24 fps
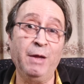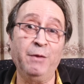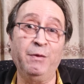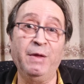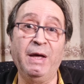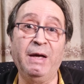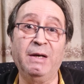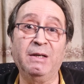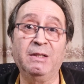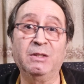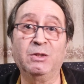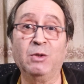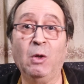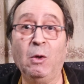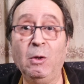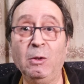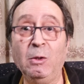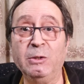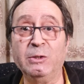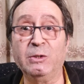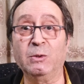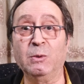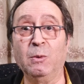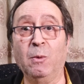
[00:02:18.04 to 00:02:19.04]
There is
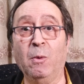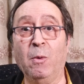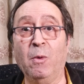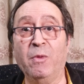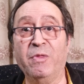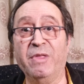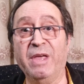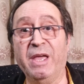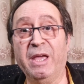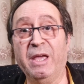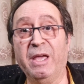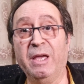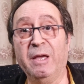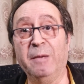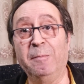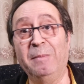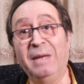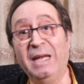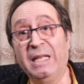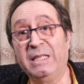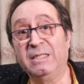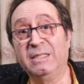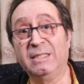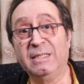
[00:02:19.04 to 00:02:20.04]
also the
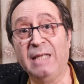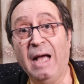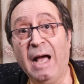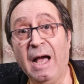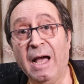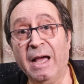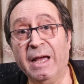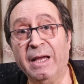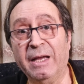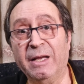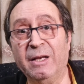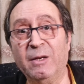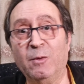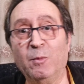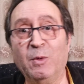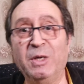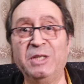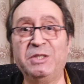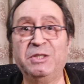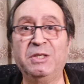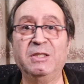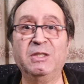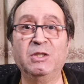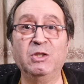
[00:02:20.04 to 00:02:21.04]
Baladi style,
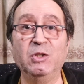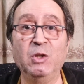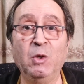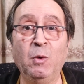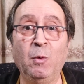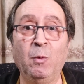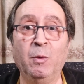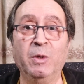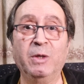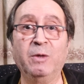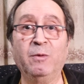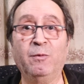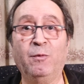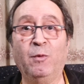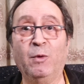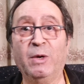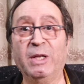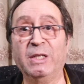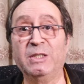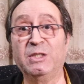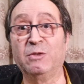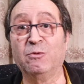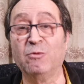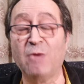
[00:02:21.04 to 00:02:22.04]
which is known for
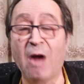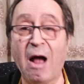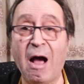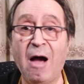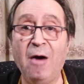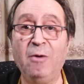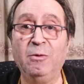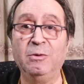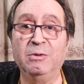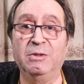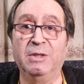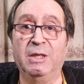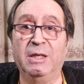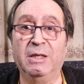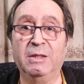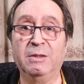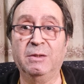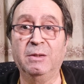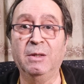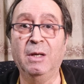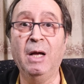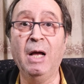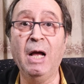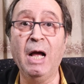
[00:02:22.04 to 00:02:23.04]
its
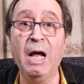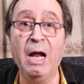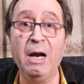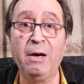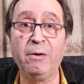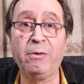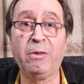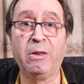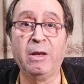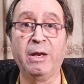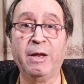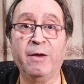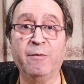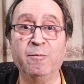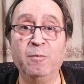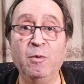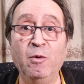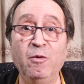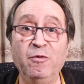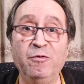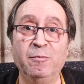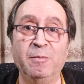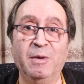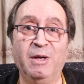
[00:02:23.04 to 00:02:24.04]
grounded, earthly
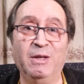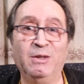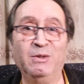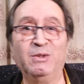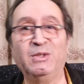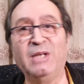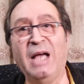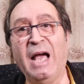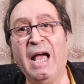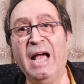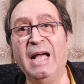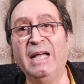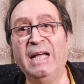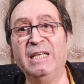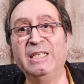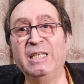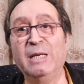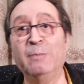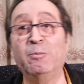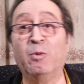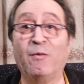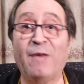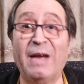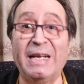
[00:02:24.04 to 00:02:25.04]
movements and
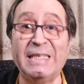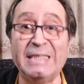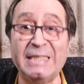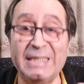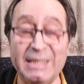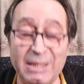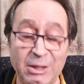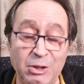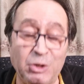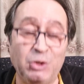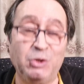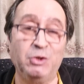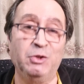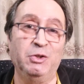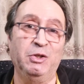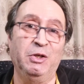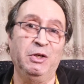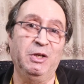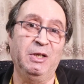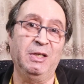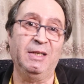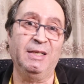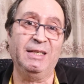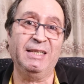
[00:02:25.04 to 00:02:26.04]

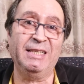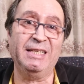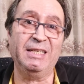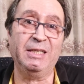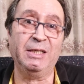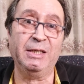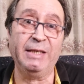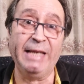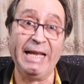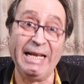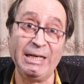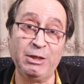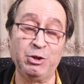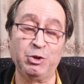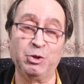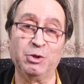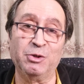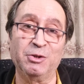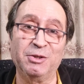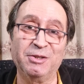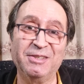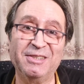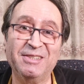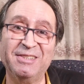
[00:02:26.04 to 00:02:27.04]
improvisational
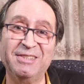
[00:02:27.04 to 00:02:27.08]
nature.